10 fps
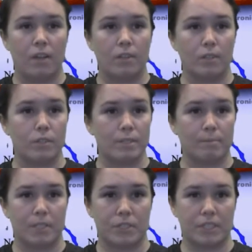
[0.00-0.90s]
The losing
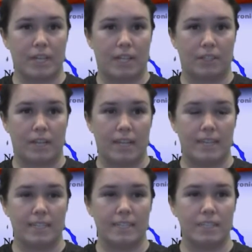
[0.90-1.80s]
pitcher Tyler
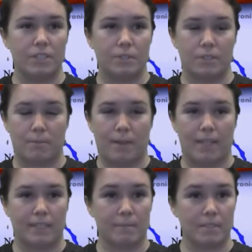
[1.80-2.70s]
Haney didn't do so
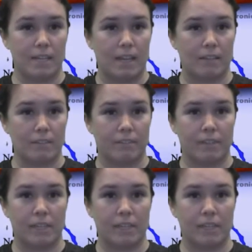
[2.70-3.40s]
badly himself.